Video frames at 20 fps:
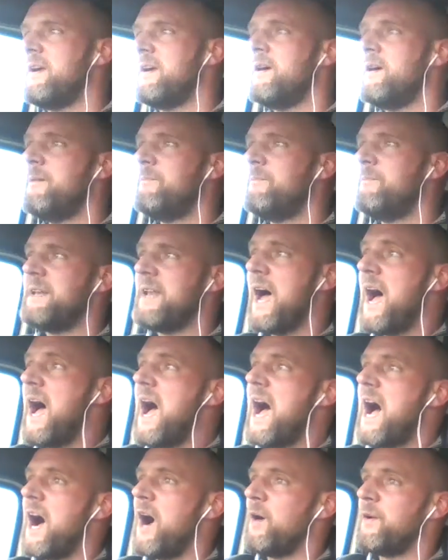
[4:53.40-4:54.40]
But
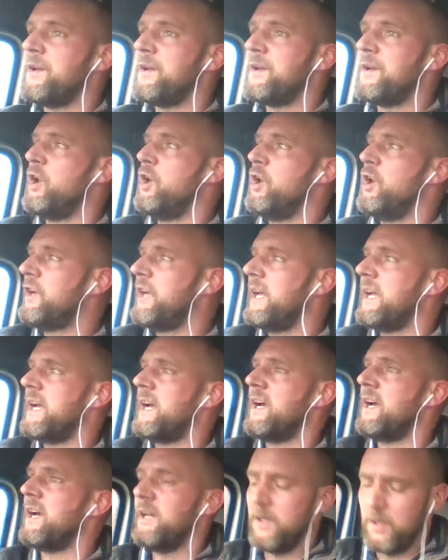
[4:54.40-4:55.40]
now, you know, looking
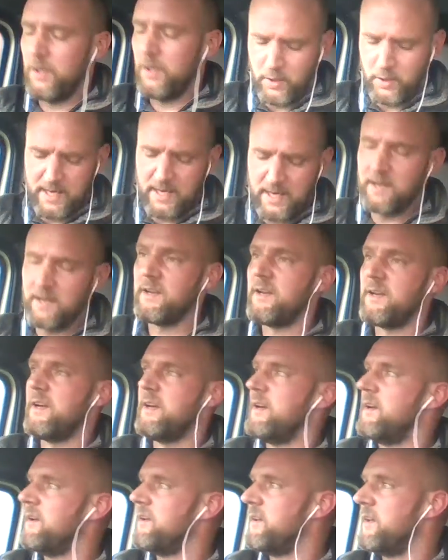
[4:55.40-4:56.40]
at
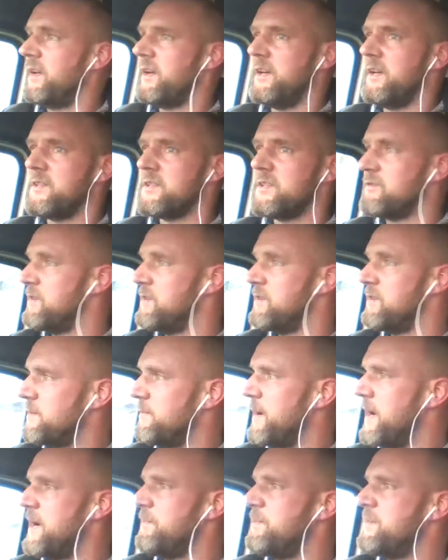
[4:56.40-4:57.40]
Theresa
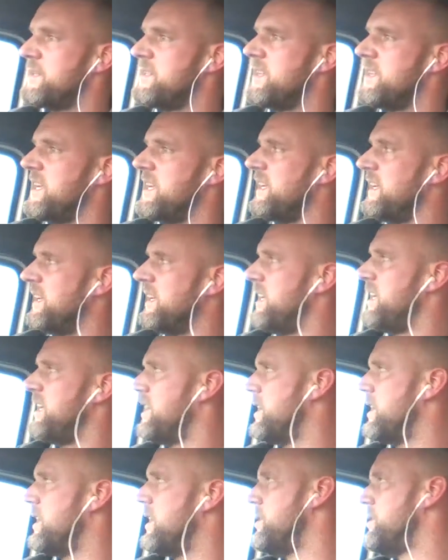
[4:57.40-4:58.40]
May, and particularly,
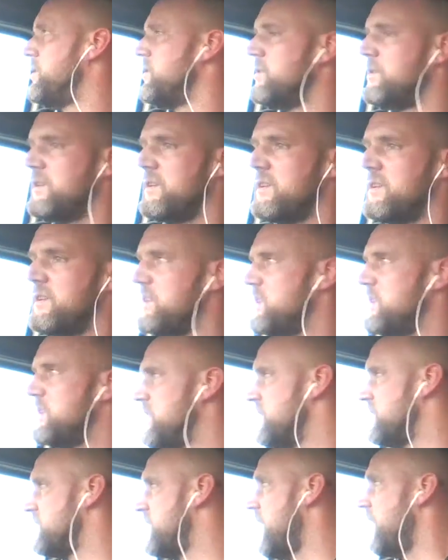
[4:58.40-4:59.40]
you know,
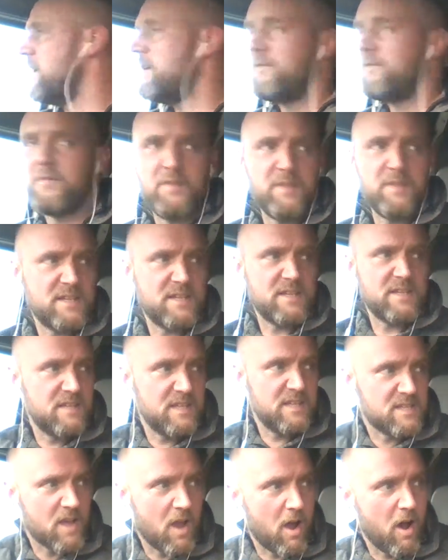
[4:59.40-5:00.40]
she's going for
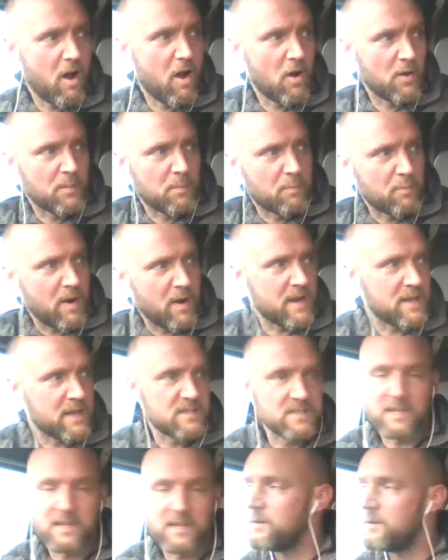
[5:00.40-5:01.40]
this hard
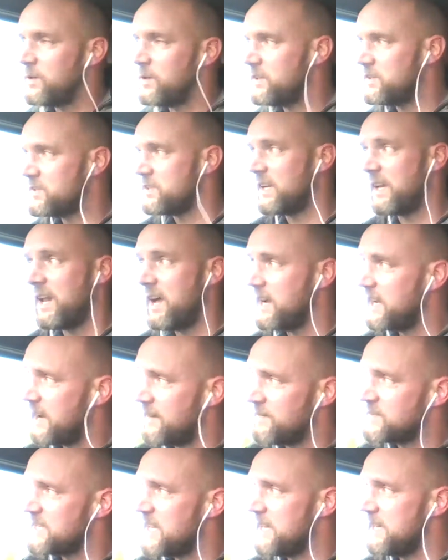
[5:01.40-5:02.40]
Brexit, which, like
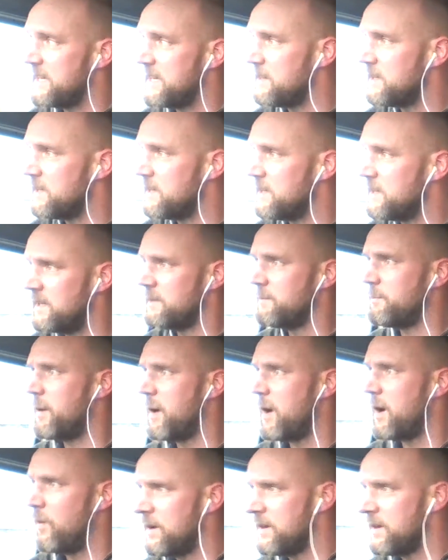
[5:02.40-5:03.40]
I've said in
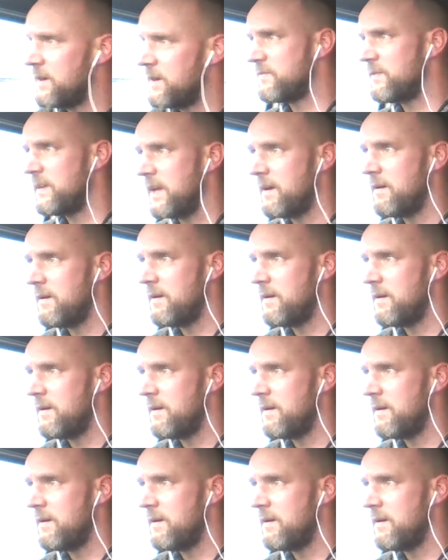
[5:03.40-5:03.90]
part one of this video,